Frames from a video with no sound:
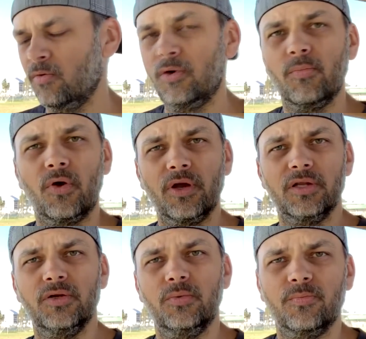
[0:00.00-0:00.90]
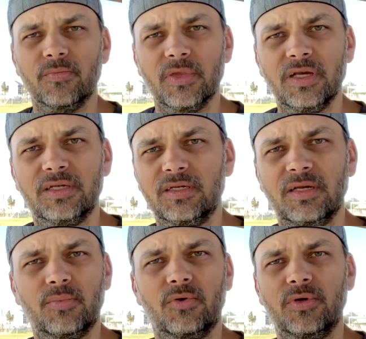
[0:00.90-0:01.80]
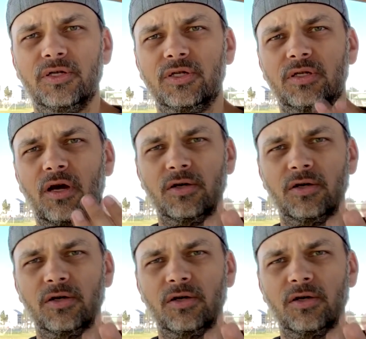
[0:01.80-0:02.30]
Well, all you gotta do is simple, is just,